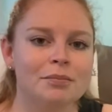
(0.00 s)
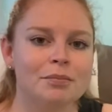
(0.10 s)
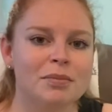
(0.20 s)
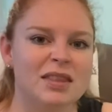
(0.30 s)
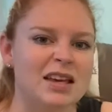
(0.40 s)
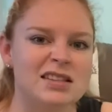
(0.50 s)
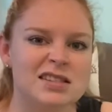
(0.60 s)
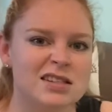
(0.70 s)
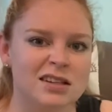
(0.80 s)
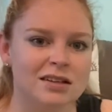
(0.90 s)
things
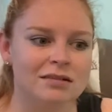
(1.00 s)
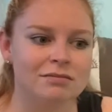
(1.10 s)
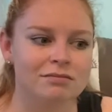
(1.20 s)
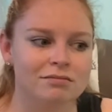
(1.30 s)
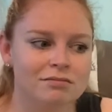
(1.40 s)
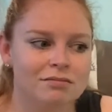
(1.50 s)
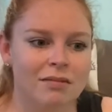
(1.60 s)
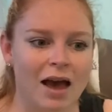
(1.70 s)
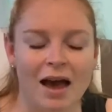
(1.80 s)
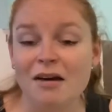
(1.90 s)
to
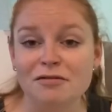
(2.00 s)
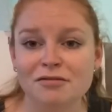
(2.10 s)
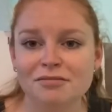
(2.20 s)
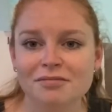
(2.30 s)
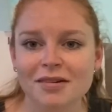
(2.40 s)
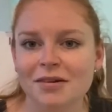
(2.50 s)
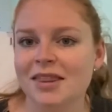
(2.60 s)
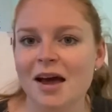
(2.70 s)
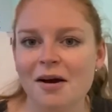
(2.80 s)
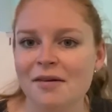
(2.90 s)
have
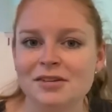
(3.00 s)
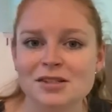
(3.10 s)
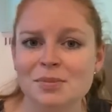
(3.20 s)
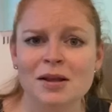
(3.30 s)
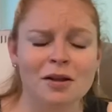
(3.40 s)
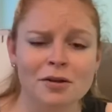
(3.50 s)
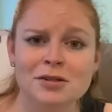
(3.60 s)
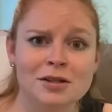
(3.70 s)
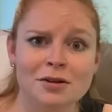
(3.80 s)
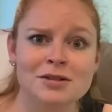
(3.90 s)
without having to spend loads
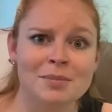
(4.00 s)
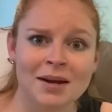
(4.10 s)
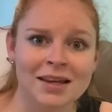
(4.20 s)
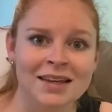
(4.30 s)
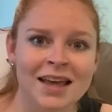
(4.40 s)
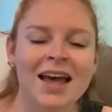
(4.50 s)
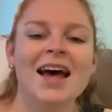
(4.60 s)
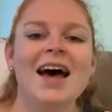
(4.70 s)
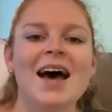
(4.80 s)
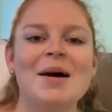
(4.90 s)
and loads of money.
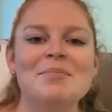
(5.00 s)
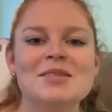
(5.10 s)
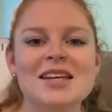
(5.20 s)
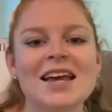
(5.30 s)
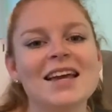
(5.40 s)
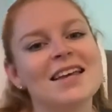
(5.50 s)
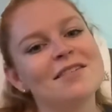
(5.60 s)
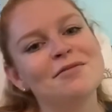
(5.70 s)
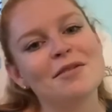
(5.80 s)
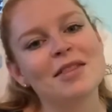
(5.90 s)
So yeah,
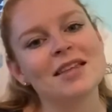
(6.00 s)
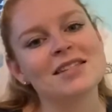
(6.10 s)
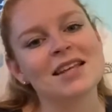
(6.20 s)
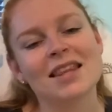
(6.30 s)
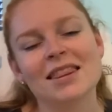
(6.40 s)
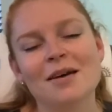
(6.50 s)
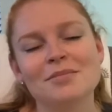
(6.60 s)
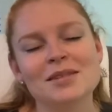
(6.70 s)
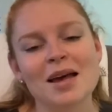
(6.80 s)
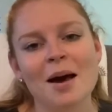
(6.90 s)
give this a
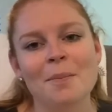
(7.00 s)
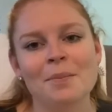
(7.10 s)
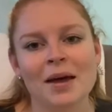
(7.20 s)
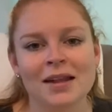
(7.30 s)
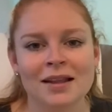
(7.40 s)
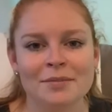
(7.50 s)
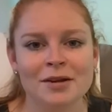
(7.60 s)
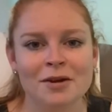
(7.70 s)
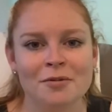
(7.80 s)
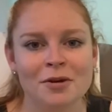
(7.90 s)
thumbs up and let me
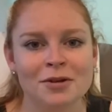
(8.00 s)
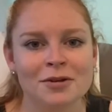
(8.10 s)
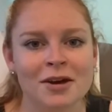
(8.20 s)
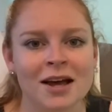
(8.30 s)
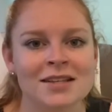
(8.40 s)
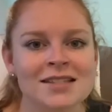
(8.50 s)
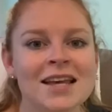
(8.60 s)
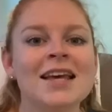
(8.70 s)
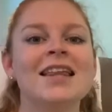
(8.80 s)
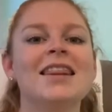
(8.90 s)
know what you guys
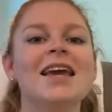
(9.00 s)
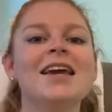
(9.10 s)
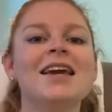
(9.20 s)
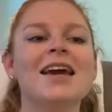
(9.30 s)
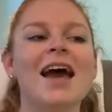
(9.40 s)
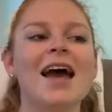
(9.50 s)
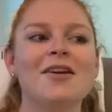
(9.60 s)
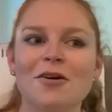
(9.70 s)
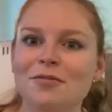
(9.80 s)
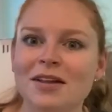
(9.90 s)
think, and
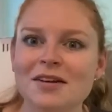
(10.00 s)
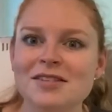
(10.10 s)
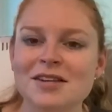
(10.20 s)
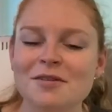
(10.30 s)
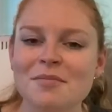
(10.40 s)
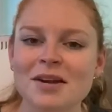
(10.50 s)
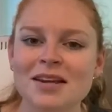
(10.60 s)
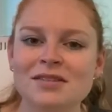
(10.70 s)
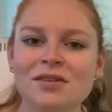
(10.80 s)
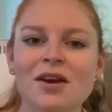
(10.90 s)
hopefully I'll see you in my
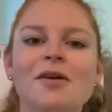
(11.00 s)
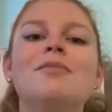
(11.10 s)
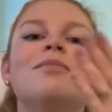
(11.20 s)
next video.